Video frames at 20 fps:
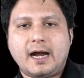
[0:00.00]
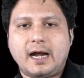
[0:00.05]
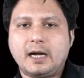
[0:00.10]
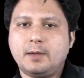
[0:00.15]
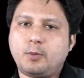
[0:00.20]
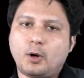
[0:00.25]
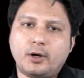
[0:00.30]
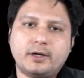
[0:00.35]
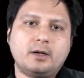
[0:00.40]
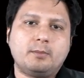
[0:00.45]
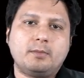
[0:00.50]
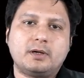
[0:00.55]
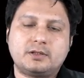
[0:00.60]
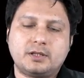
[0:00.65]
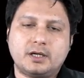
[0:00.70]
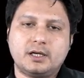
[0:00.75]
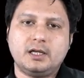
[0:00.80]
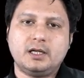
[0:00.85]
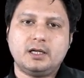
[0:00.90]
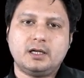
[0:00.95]
And point number
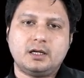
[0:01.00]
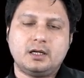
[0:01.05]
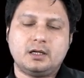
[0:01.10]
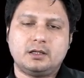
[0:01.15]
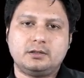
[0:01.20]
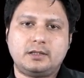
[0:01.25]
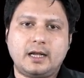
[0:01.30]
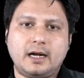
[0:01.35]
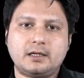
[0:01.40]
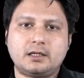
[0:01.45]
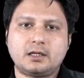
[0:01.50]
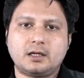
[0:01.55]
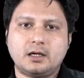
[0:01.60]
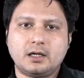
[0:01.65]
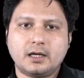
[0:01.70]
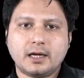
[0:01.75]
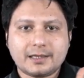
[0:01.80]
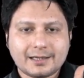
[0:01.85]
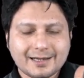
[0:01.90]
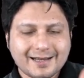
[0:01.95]
3, that
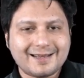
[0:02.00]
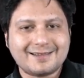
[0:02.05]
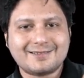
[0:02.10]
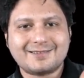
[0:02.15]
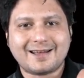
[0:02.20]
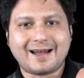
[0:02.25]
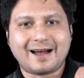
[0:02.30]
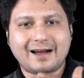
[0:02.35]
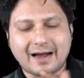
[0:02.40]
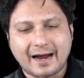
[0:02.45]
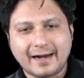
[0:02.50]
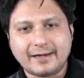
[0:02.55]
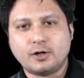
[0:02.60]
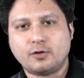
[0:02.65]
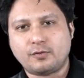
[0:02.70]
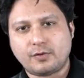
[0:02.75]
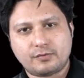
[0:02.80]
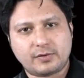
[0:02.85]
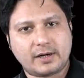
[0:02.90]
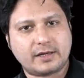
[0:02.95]
it is a kind
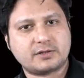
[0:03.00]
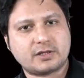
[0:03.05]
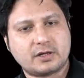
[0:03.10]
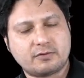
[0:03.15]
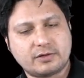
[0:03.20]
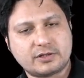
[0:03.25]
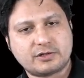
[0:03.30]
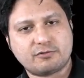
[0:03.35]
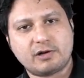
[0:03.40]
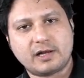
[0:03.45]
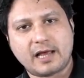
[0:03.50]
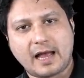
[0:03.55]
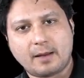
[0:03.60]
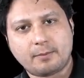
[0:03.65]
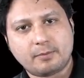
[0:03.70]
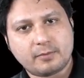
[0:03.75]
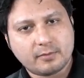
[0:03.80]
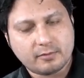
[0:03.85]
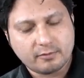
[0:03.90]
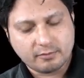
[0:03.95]
of a fracture which will have
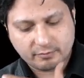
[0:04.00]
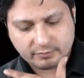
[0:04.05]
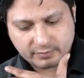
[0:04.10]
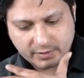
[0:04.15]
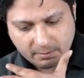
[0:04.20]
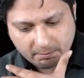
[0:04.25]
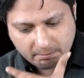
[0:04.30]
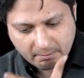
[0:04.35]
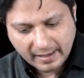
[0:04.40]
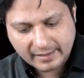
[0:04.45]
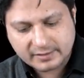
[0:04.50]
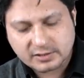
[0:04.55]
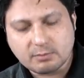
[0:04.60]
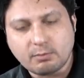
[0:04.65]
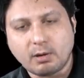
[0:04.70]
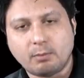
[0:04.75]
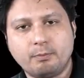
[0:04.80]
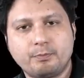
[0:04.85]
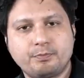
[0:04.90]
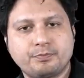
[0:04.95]
the
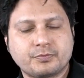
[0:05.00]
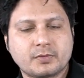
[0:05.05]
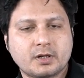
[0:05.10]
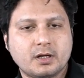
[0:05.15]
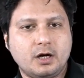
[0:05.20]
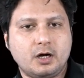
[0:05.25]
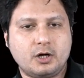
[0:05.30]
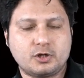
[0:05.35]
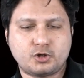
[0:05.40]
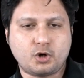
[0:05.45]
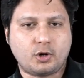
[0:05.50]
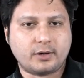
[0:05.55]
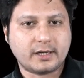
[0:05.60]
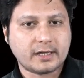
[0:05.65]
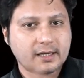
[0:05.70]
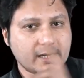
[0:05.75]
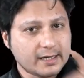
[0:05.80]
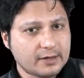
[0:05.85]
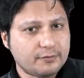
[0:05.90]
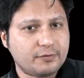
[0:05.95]
maximum
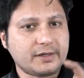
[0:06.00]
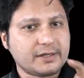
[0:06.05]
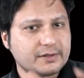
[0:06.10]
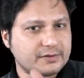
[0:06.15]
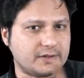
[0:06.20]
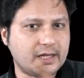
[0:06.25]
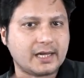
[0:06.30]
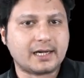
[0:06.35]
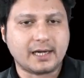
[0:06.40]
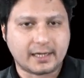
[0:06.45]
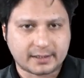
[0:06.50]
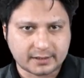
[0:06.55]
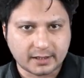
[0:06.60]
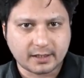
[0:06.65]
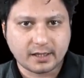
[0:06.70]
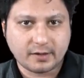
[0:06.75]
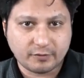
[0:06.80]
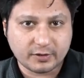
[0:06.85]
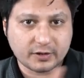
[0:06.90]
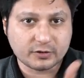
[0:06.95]
shortening if it is neglected,
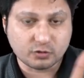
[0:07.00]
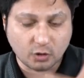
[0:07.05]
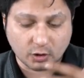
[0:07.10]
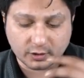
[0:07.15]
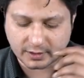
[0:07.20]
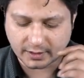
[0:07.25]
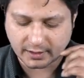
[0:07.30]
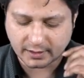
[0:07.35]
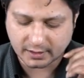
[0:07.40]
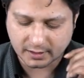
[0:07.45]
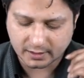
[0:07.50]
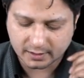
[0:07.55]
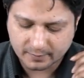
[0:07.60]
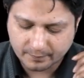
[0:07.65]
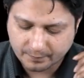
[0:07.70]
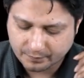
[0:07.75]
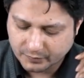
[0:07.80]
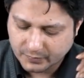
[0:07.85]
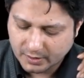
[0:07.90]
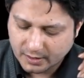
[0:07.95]
if it is not treated.
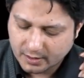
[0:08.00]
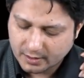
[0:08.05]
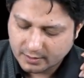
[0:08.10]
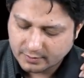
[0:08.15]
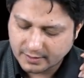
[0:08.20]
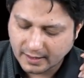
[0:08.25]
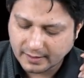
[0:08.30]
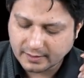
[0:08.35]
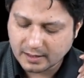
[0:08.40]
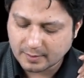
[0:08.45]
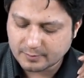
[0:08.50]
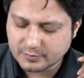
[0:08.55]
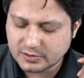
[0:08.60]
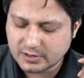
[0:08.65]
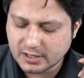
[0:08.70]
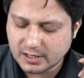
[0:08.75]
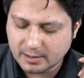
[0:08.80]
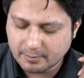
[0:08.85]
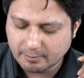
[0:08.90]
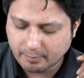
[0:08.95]
Then comes
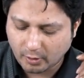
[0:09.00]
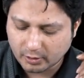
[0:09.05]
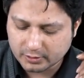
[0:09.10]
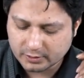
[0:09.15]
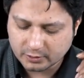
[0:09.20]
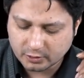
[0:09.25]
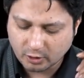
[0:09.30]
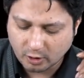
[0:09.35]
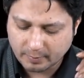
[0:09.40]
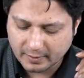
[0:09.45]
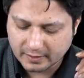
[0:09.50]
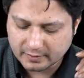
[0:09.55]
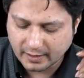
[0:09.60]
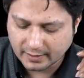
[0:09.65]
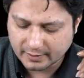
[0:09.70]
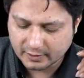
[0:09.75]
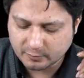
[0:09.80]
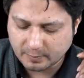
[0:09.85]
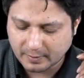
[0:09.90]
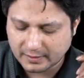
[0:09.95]
the important topic,
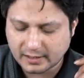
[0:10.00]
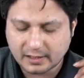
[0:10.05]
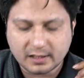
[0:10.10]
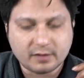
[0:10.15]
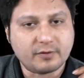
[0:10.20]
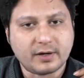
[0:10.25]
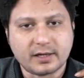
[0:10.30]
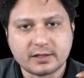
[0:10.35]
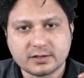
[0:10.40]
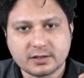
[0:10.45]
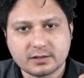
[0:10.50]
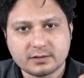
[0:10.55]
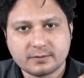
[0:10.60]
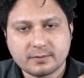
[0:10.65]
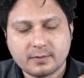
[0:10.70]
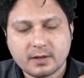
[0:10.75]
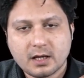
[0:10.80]
that is patella fracture.